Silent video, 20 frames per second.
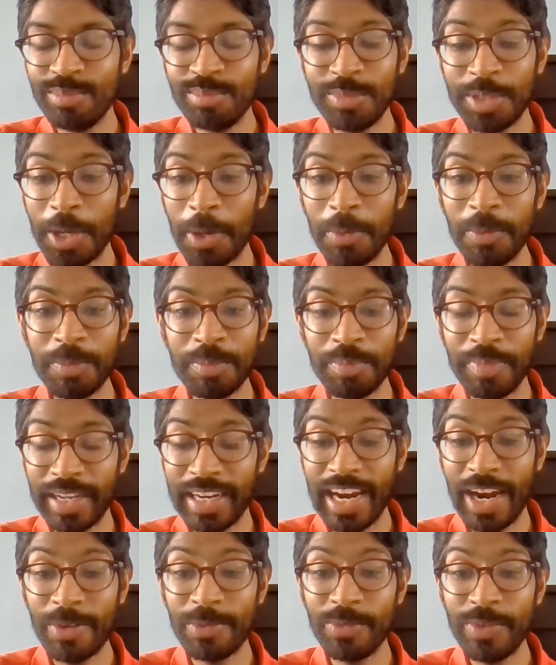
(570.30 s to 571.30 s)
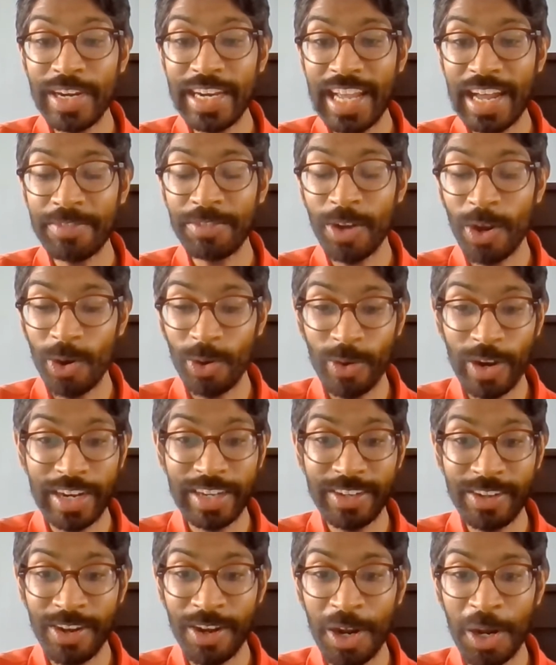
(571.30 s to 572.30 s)
McLaren really have got a
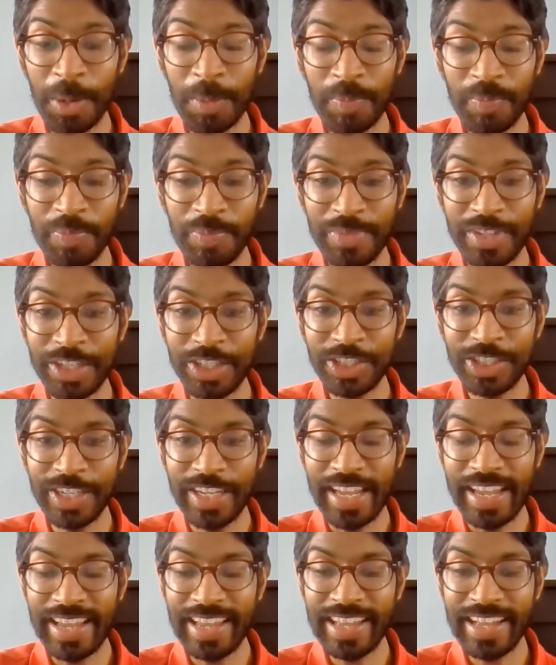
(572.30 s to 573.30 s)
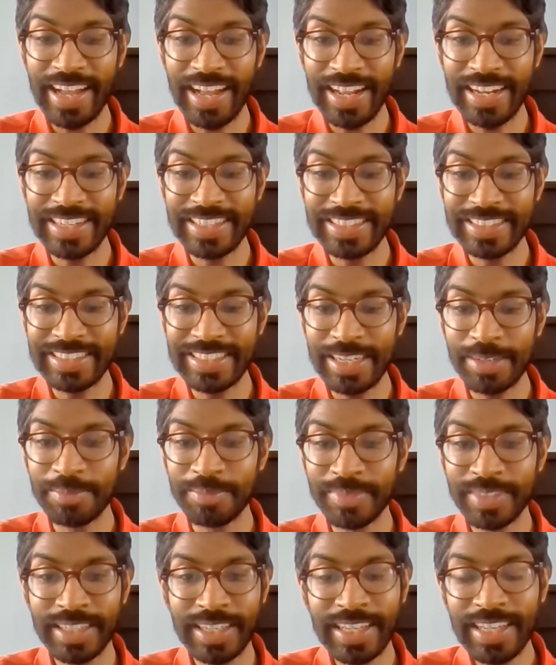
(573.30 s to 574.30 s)
great car this year, and
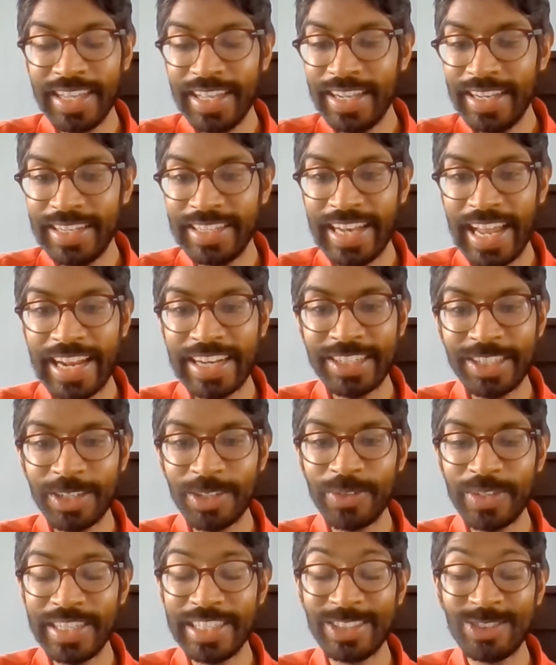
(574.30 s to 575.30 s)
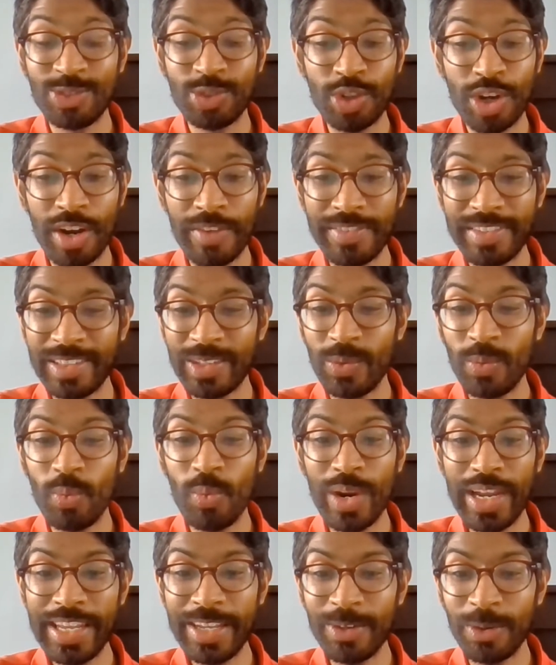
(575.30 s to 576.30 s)
Lando is driving the
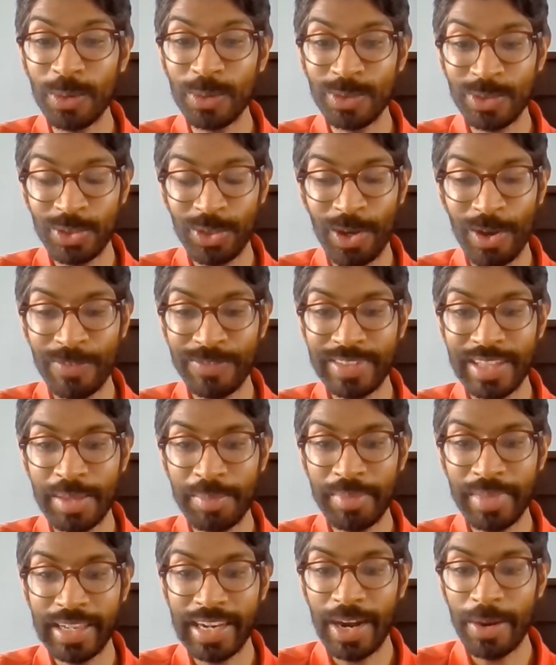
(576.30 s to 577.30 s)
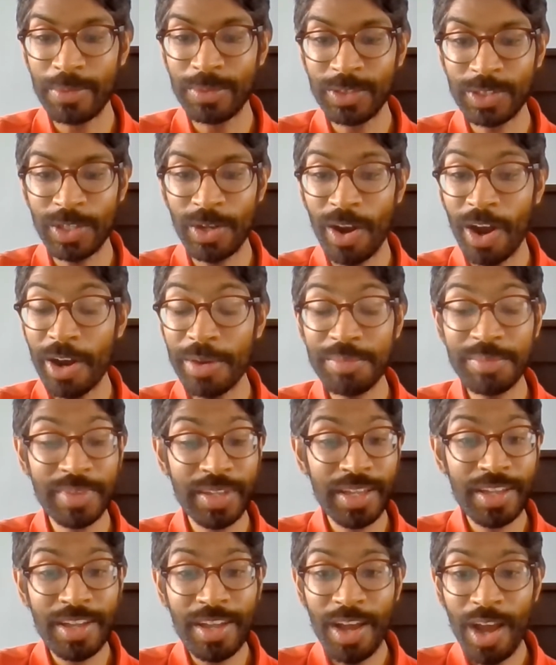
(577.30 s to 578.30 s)
wheels off that McLaren. So I'm
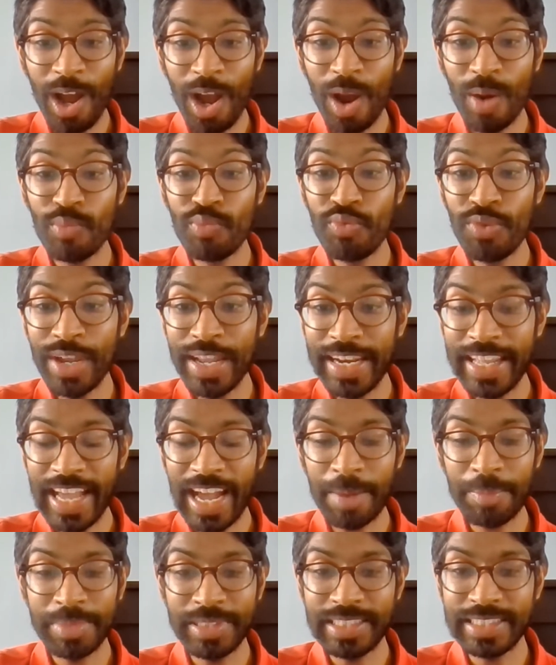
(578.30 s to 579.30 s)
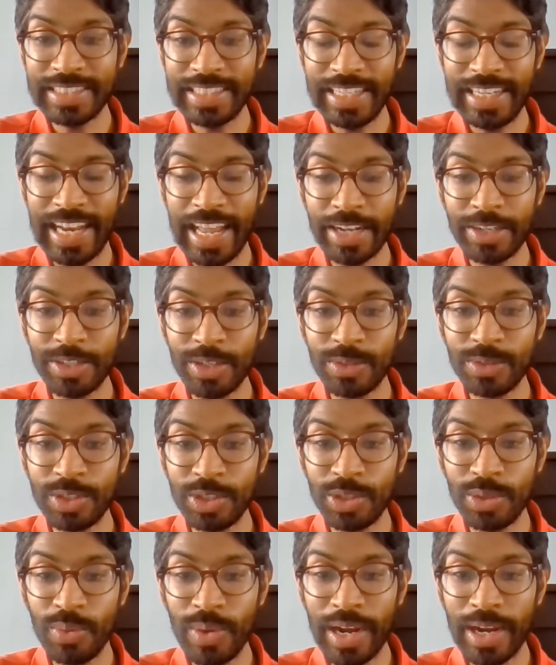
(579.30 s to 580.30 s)
really happy to see Lando
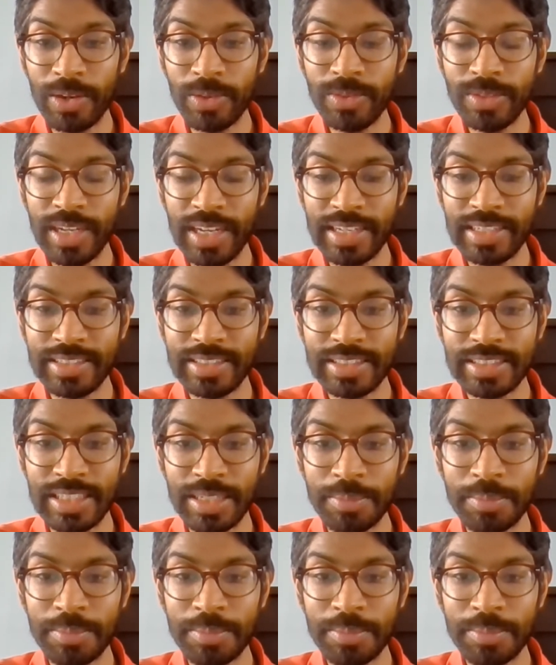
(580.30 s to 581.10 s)
do well, and